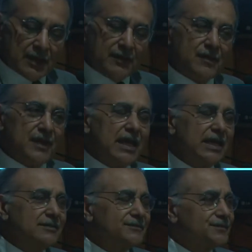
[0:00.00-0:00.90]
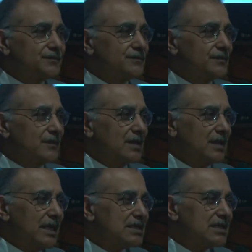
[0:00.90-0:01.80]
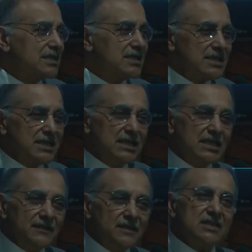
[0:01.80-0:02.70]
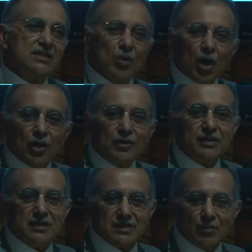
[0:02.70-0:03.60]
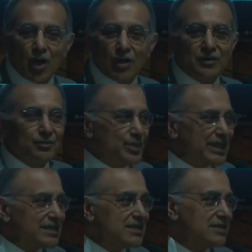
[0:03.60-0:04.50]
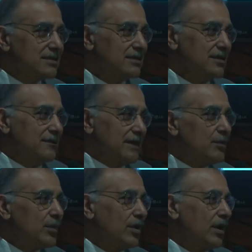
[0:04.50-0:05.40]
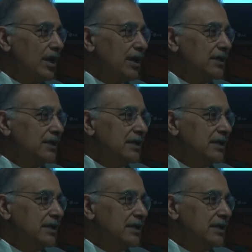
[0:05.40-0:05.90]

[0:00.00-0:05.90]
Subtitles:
that lets us see even smaller and smaller bits of emboli.